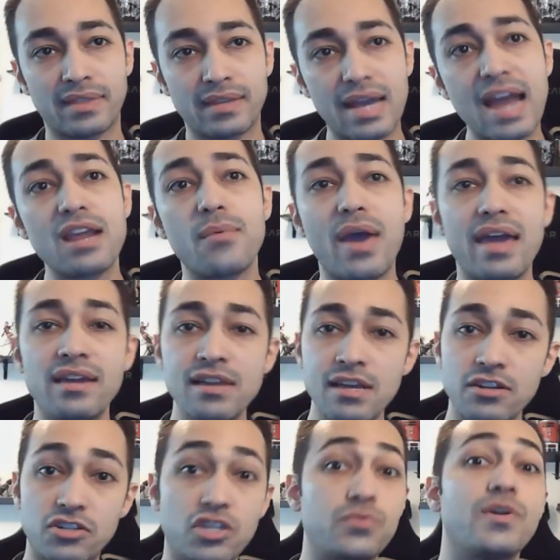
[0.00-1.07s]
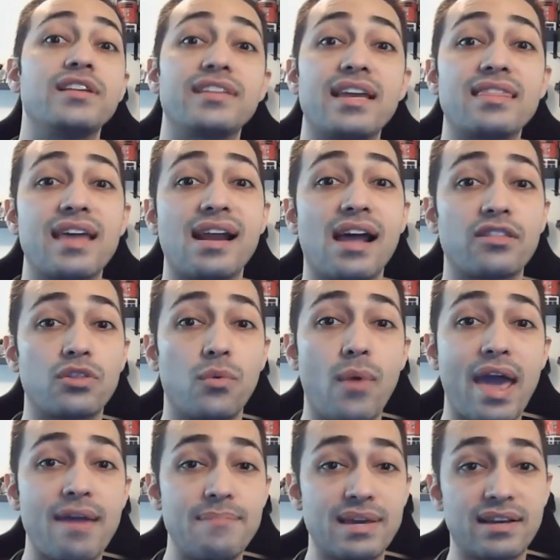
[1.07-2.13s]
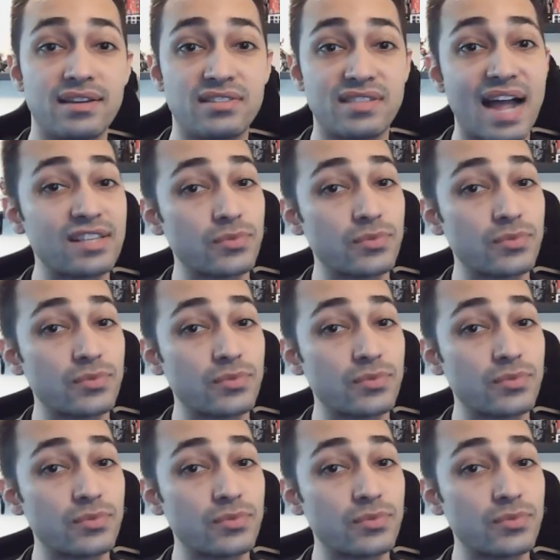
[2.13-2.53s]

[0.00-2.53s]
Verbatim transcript: anyway, just wanted to get that out the way because that's